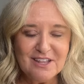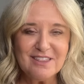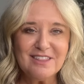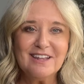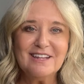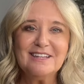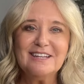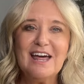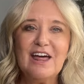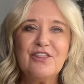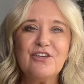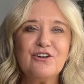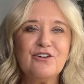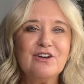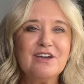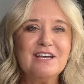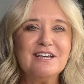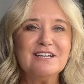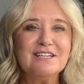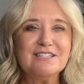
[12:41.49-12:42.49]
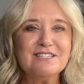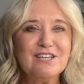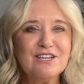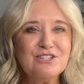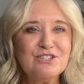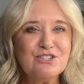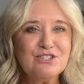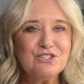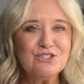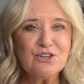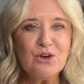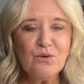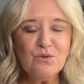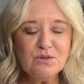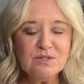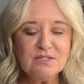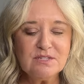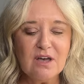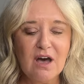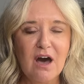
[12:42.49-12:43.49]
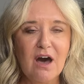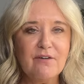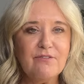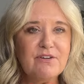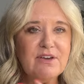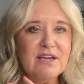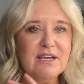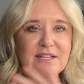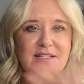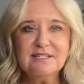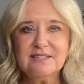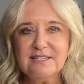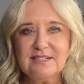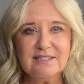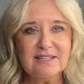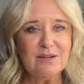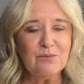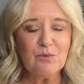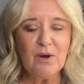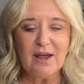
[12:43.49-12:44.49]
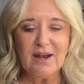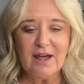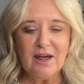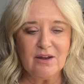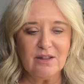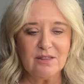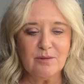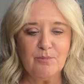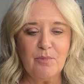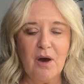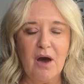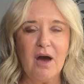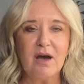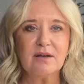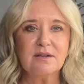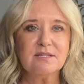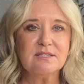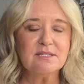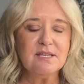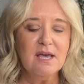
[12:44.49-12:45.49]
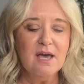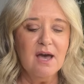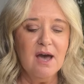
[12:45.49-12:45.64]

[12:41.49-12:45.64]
The leather is so soft, instantly right out of the box.